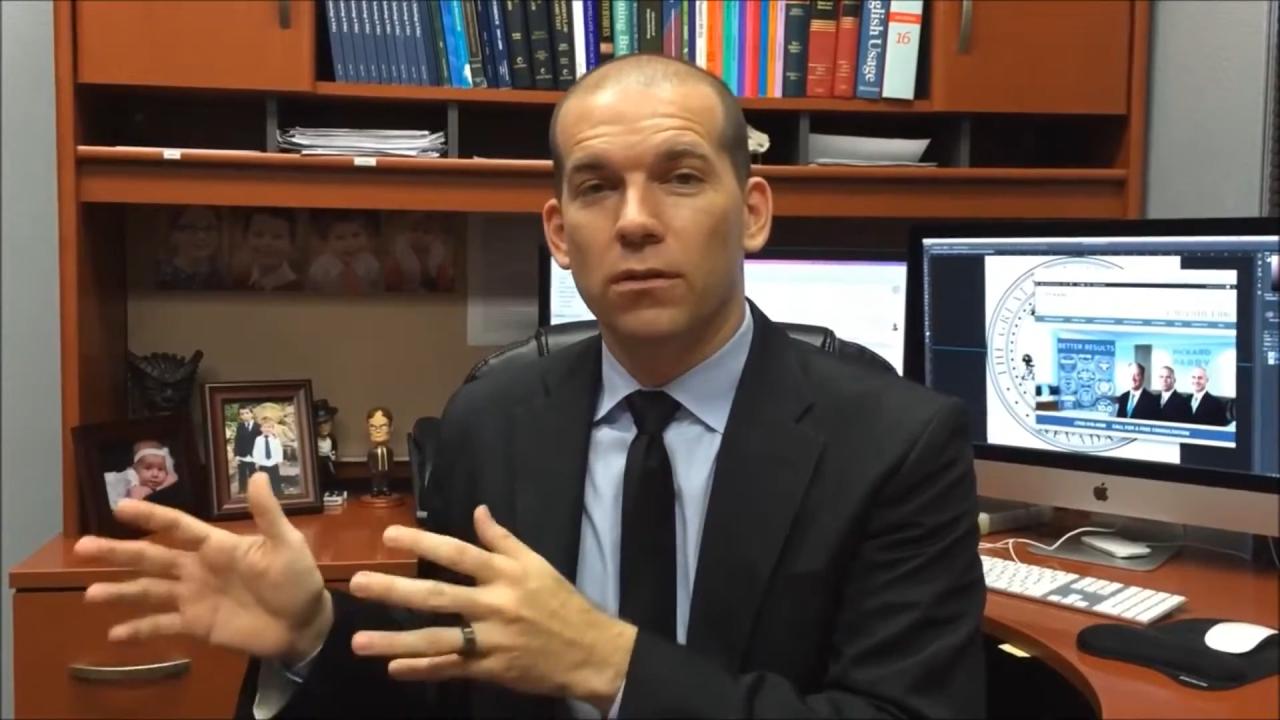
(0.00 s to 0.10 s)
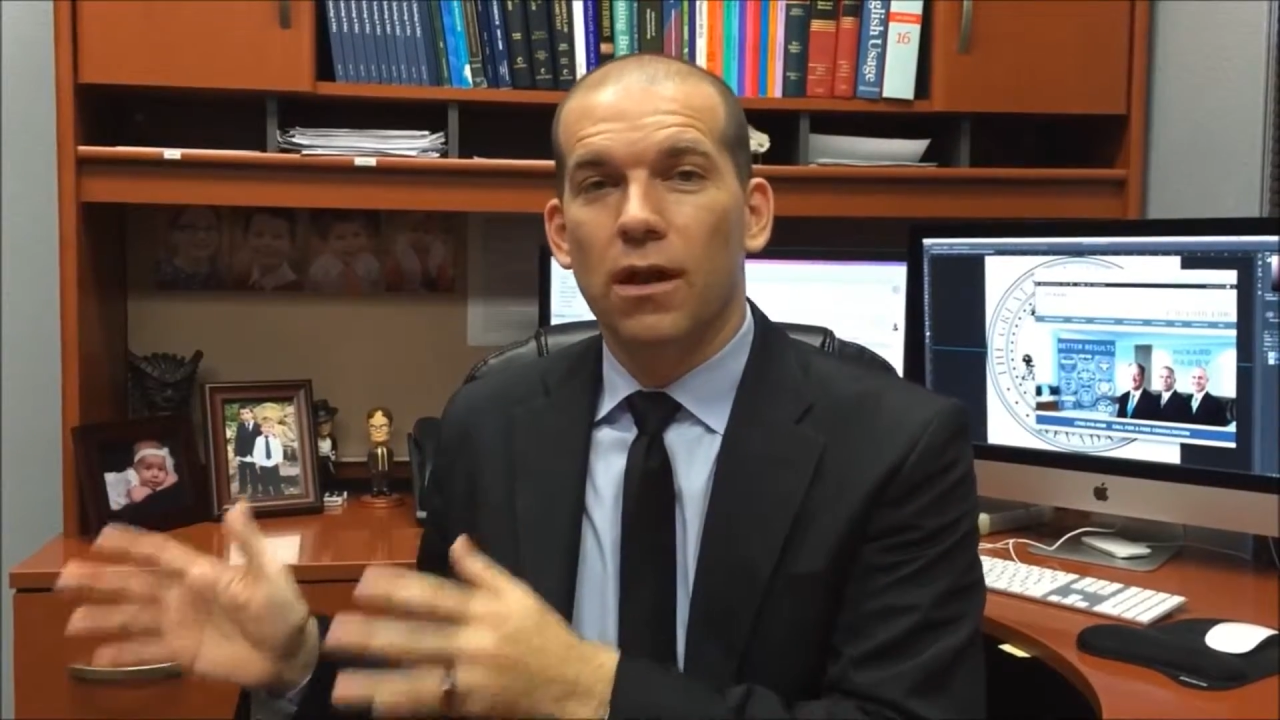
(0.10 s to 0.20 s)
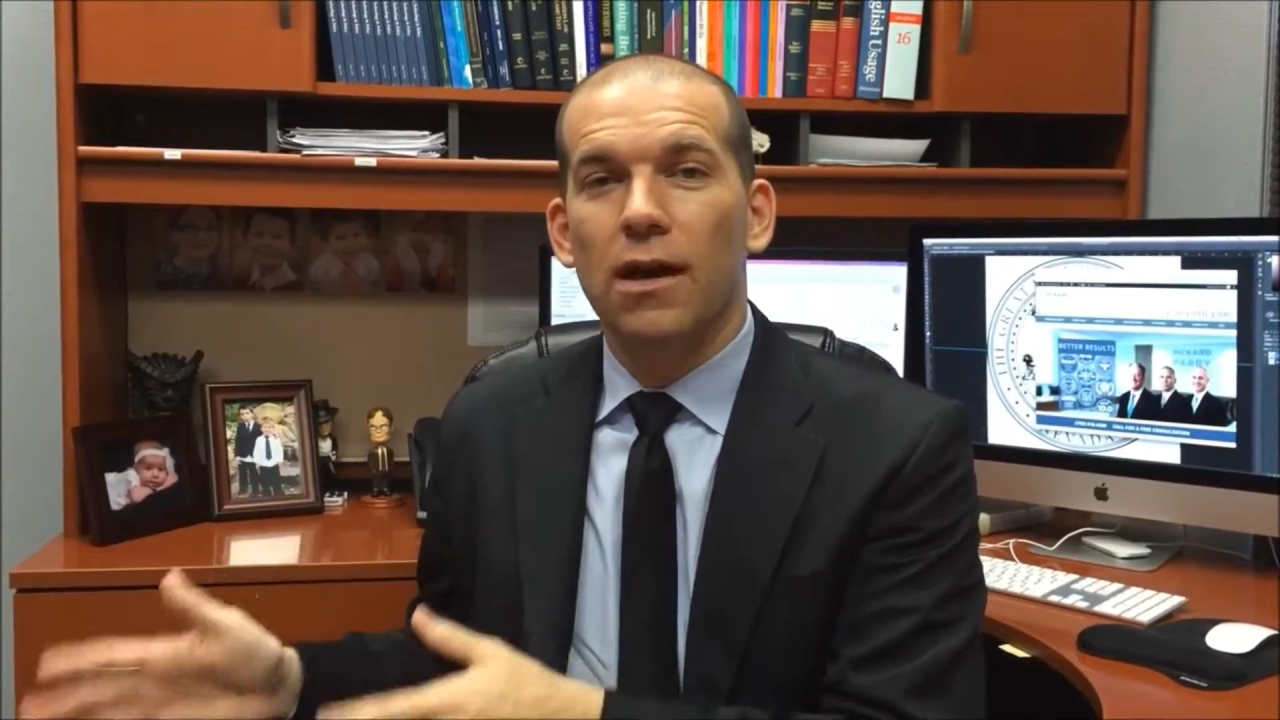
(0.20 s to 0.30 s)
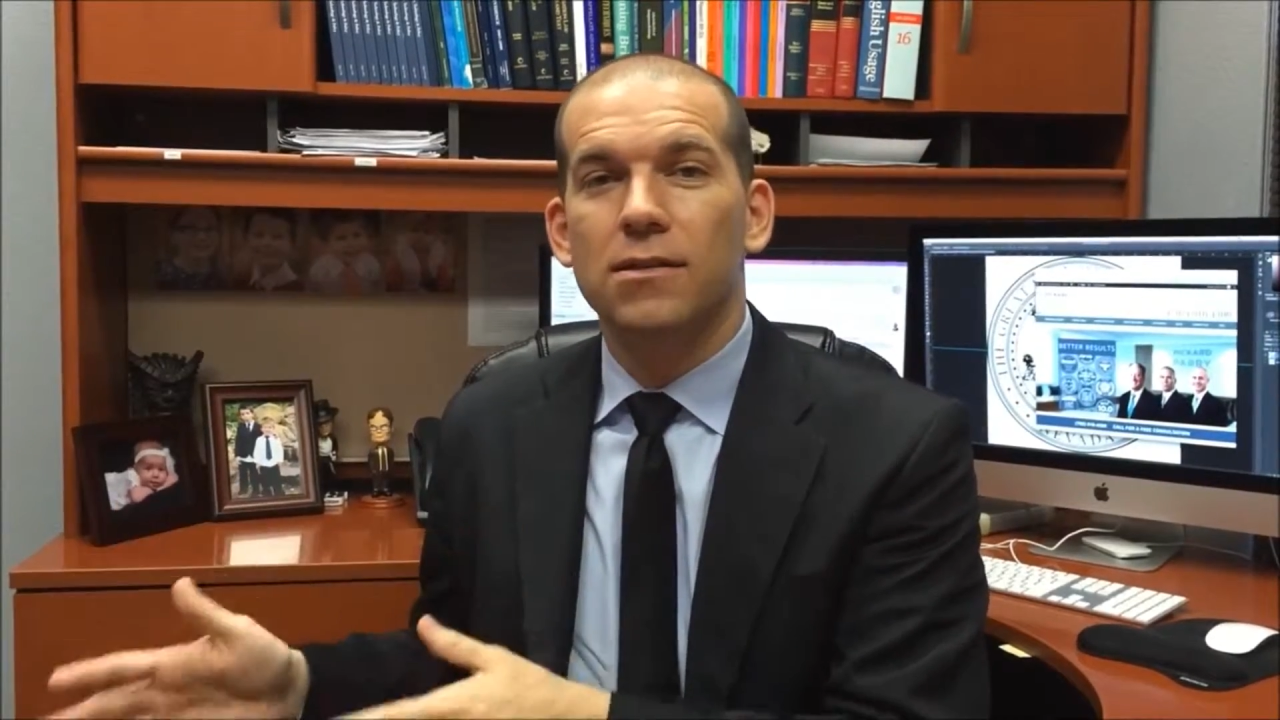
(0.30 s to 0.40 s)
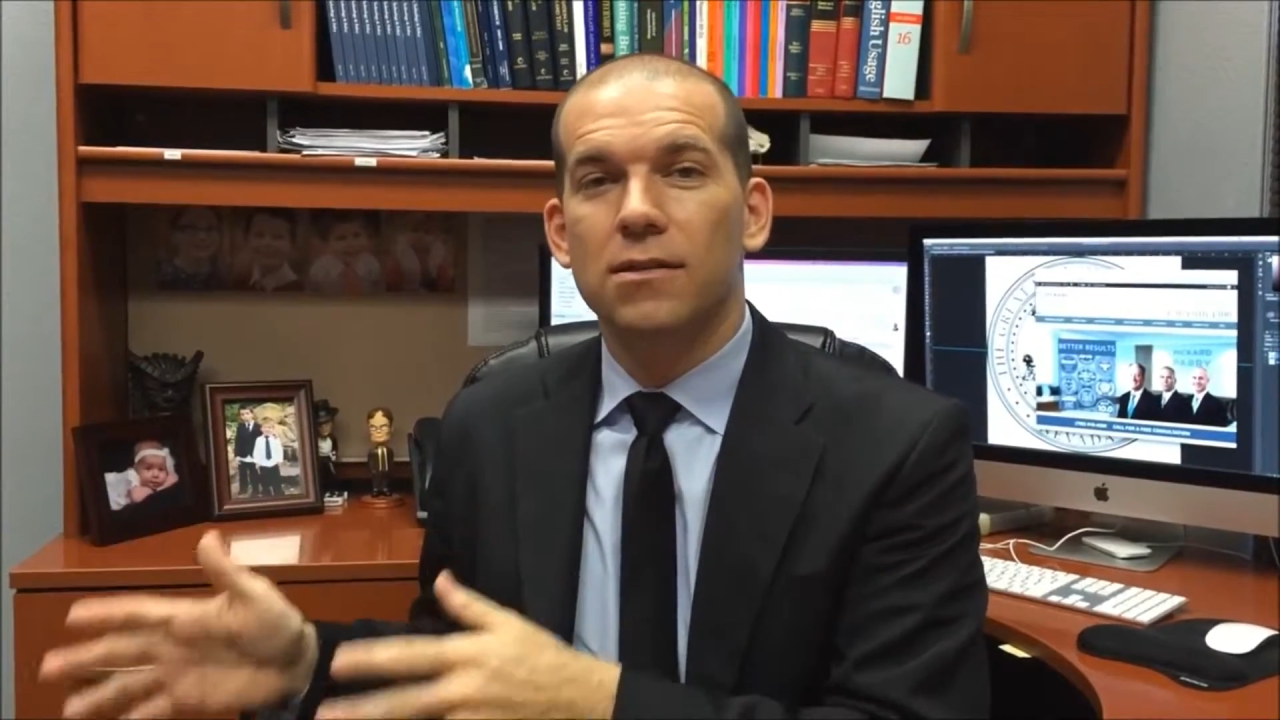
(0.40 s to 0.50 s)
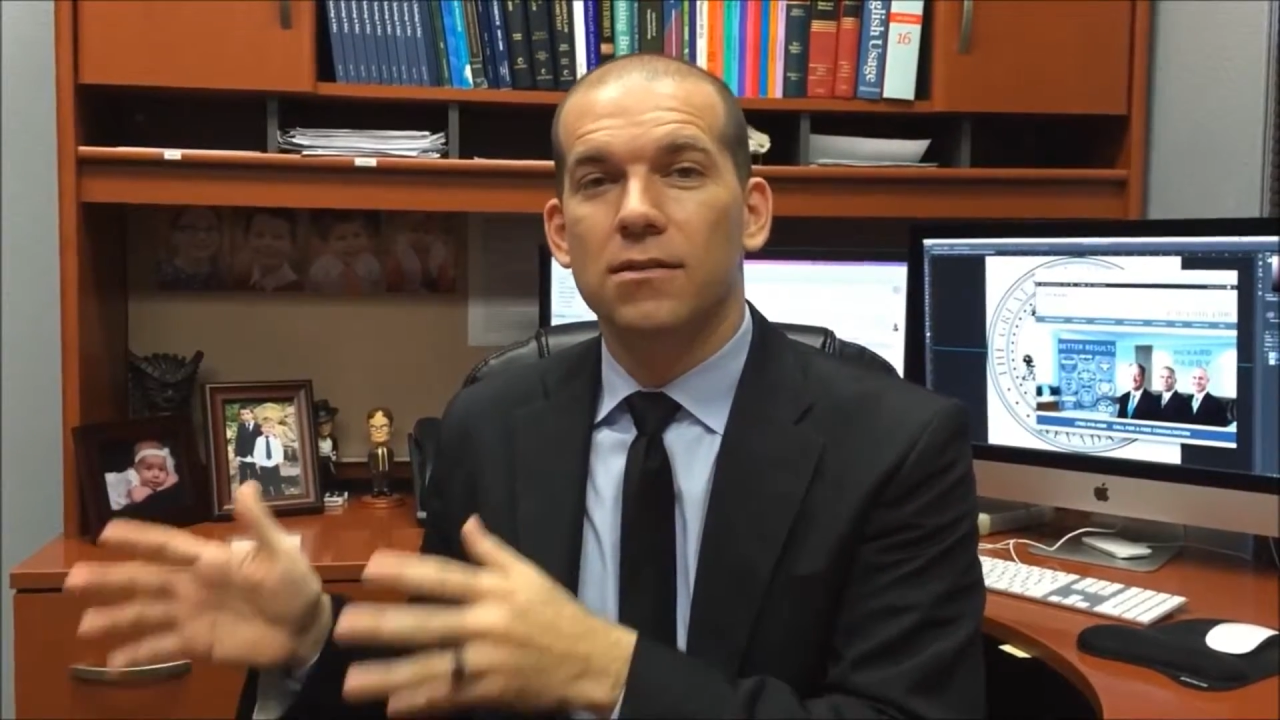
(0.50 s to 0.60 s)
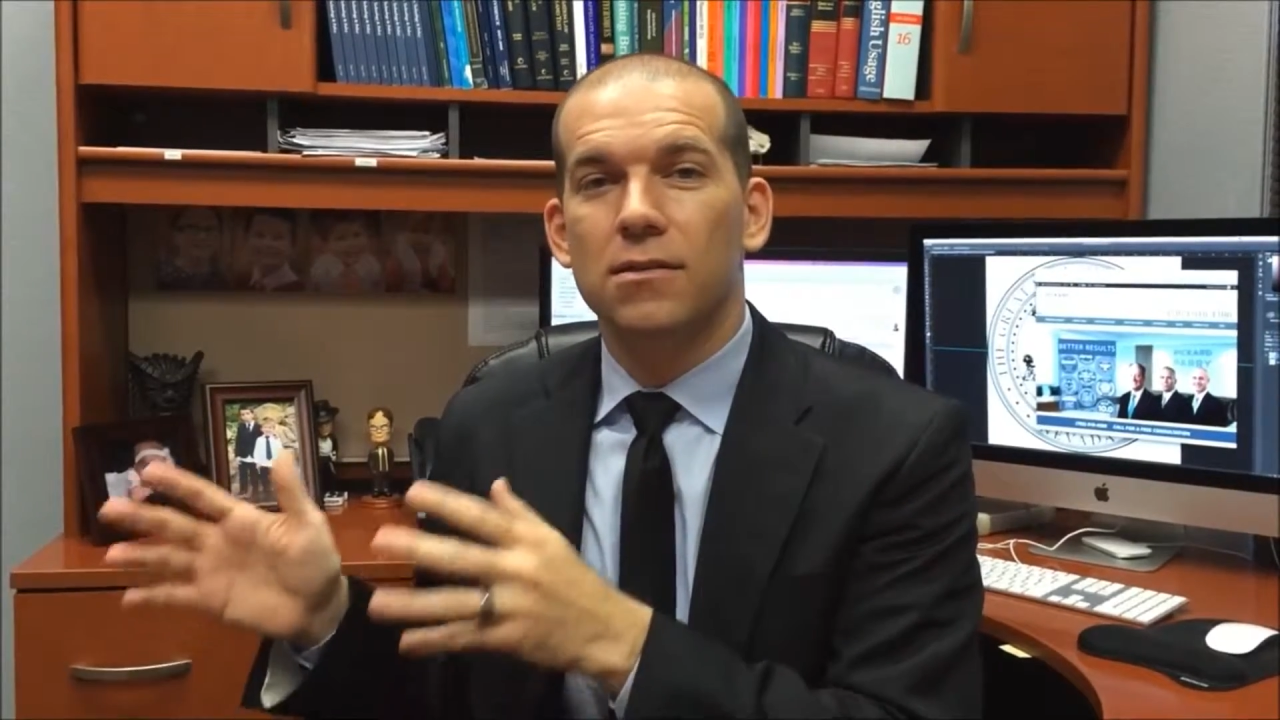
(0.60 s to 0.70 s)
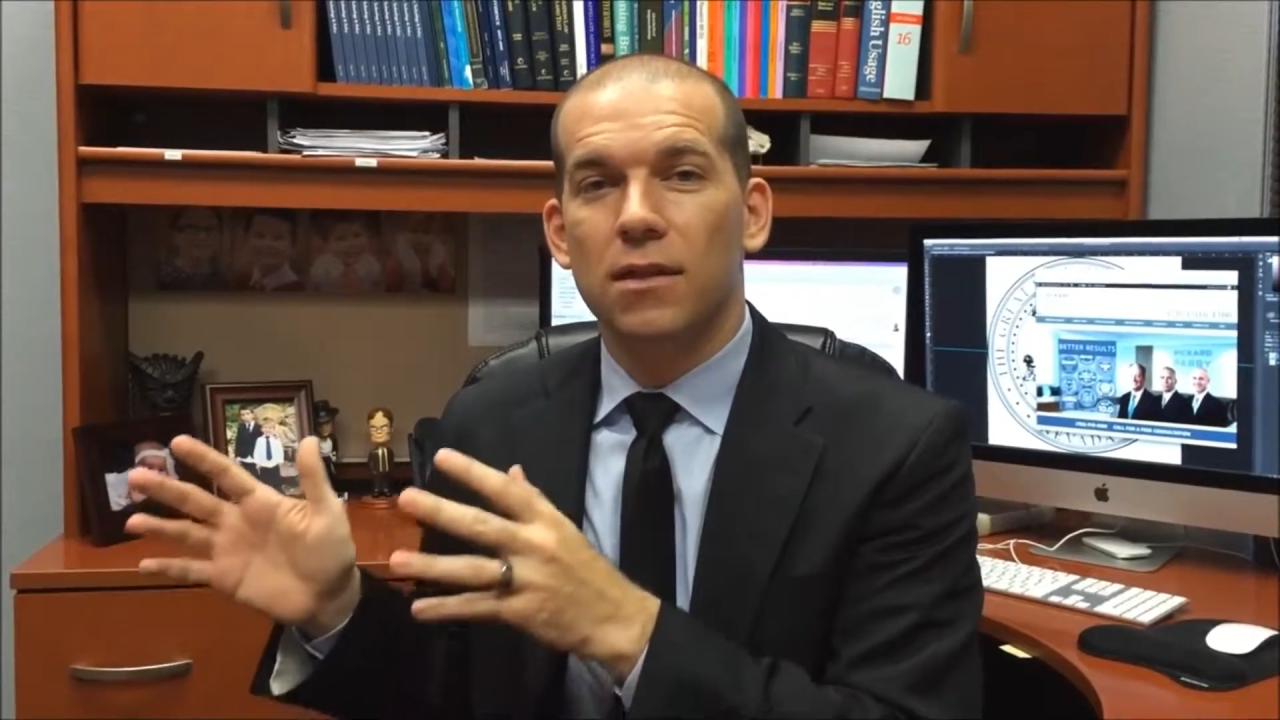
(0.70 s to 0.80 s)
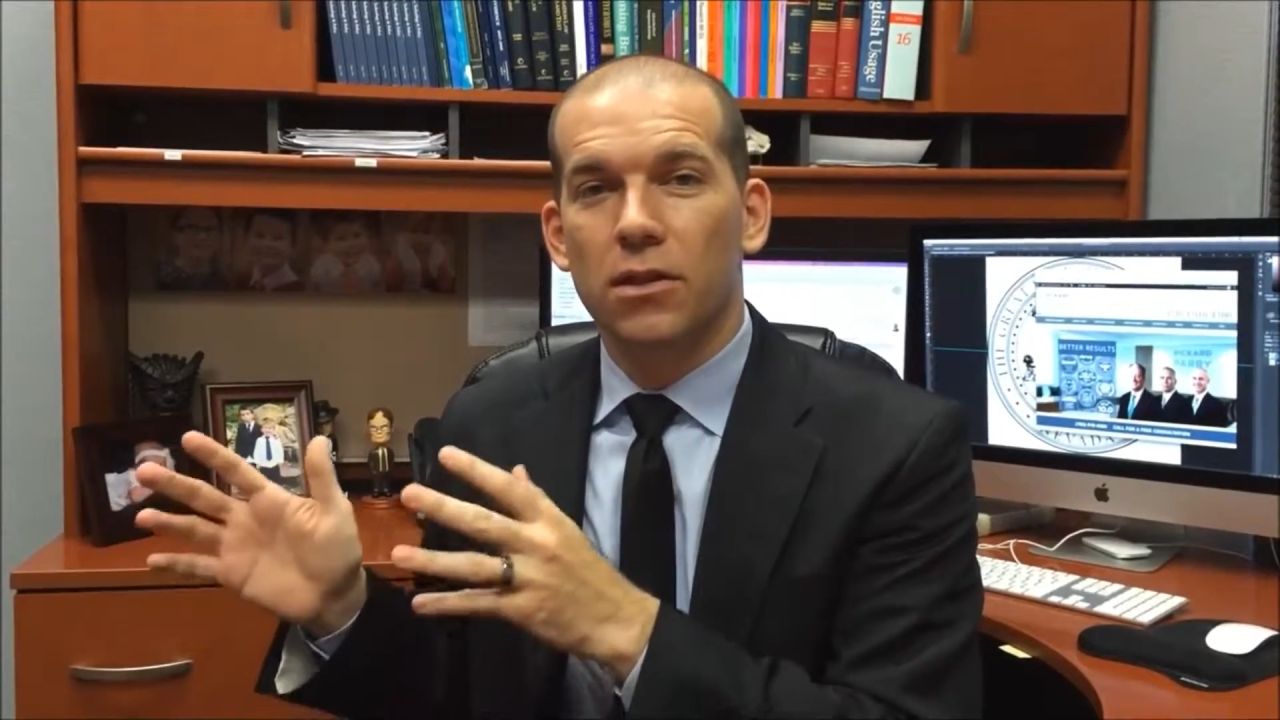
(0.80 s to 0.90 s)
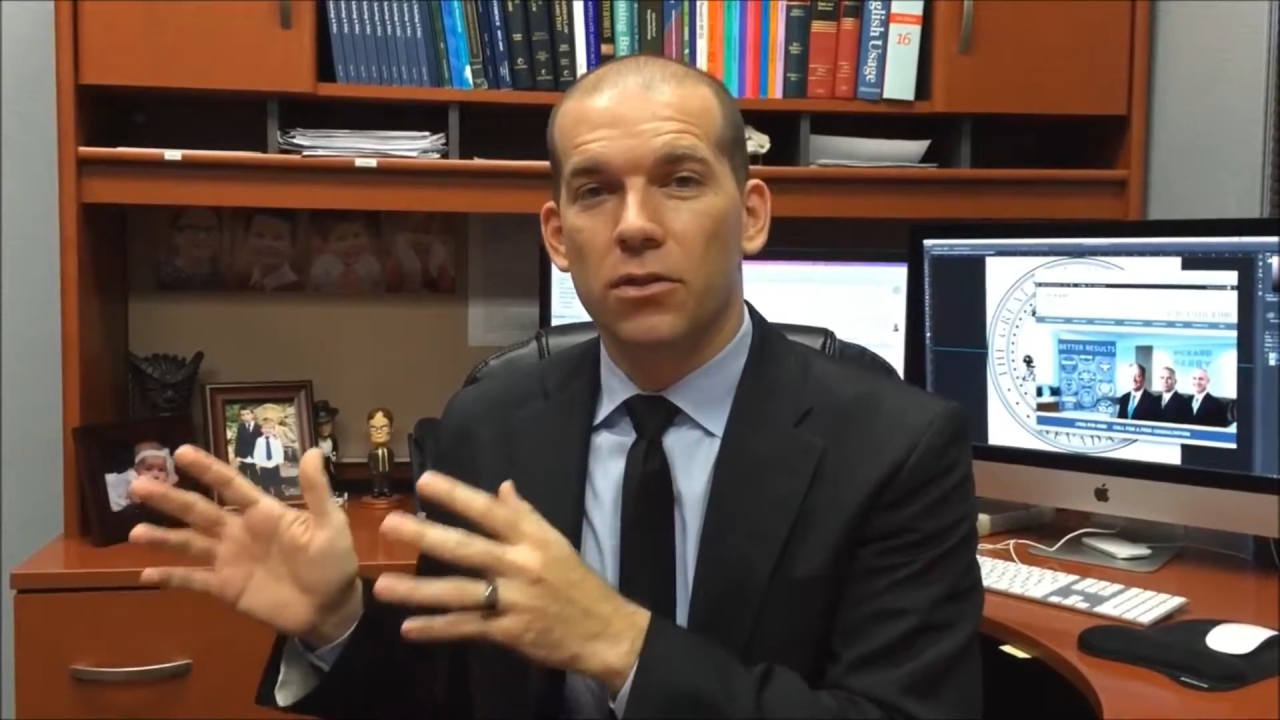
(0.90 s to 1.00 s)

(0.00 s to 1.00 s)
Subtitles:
losses that